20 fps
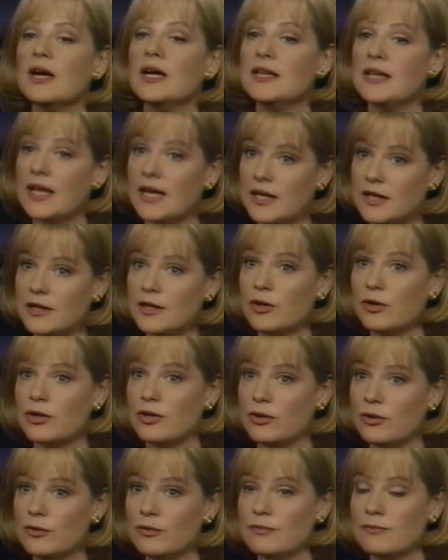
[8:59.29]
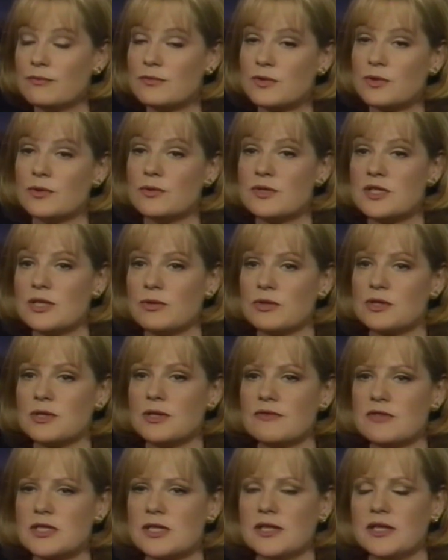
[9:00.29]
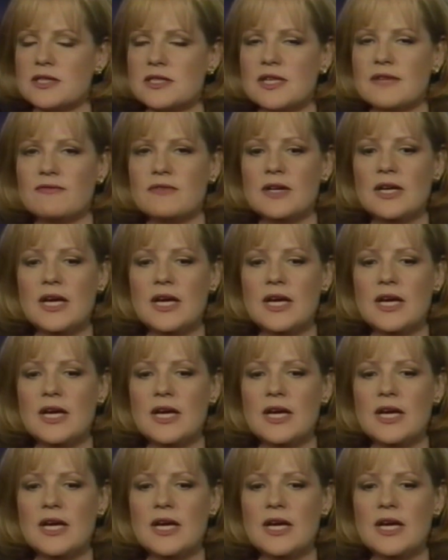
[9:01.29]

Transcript: And they clear you through Secret Service and all that stuff.